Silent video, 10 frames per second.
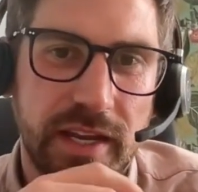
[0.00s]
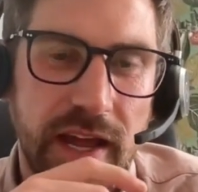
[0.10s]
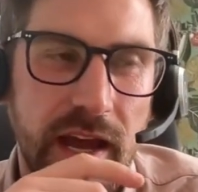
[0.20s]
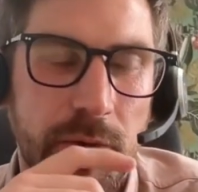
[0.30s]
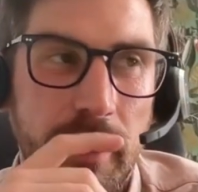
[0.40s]

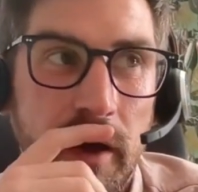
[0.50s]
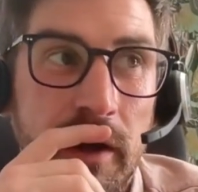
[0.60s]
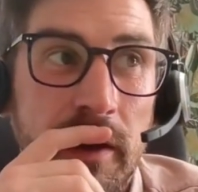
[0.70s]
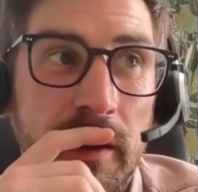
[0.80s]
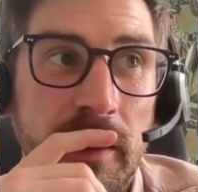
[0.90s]
now are
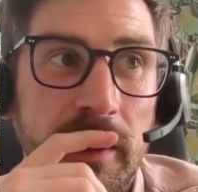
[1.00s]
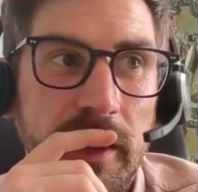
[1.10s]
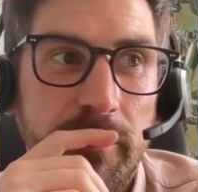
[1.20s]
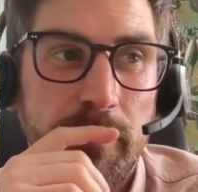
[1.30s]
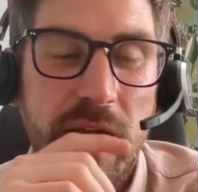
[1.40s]

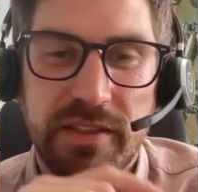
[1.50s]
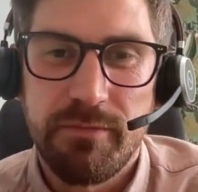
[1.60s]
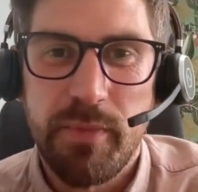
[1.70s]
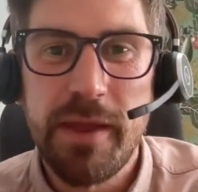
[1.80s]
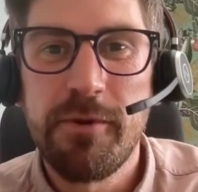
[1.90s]

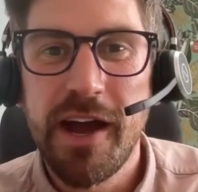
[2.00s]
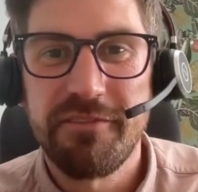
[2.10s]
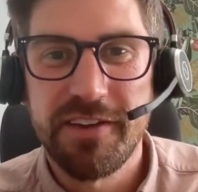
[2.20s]
people have